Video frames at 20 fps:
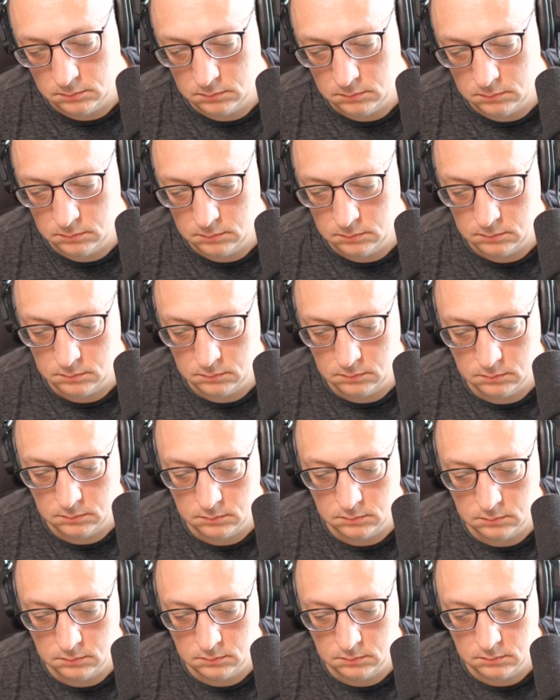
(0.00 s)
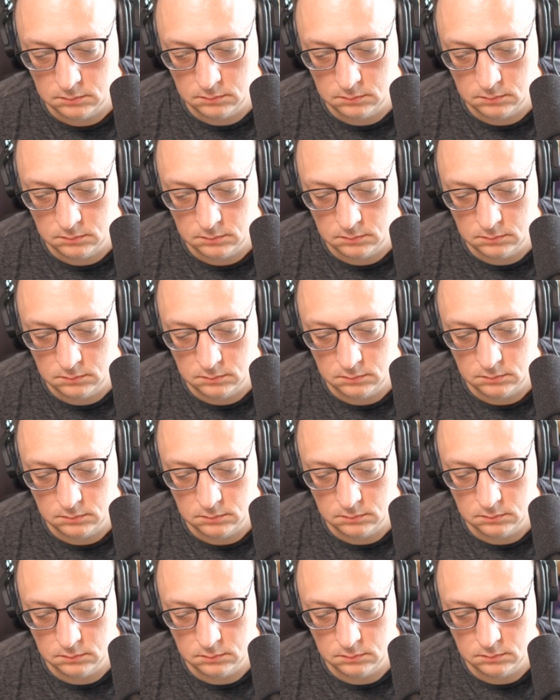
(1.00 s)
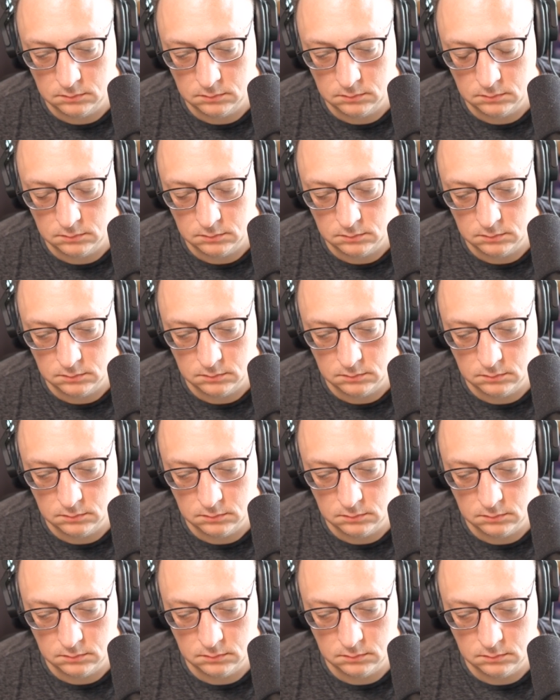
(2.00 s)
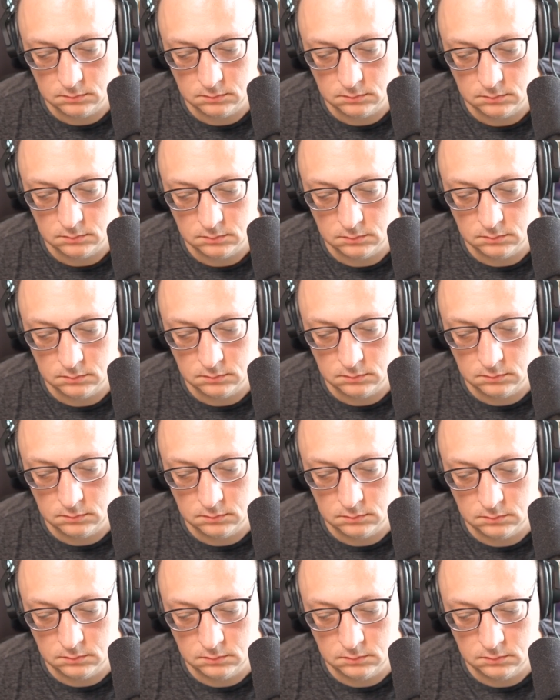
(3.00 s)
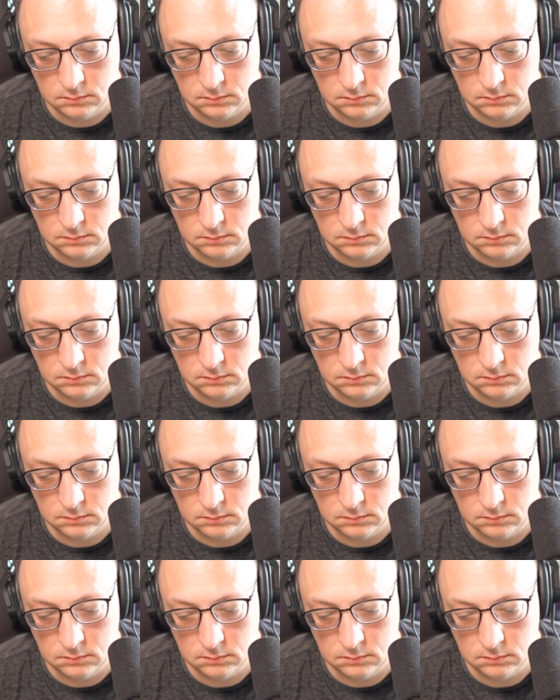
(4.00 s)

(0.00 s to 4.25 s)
This person isn't speaking.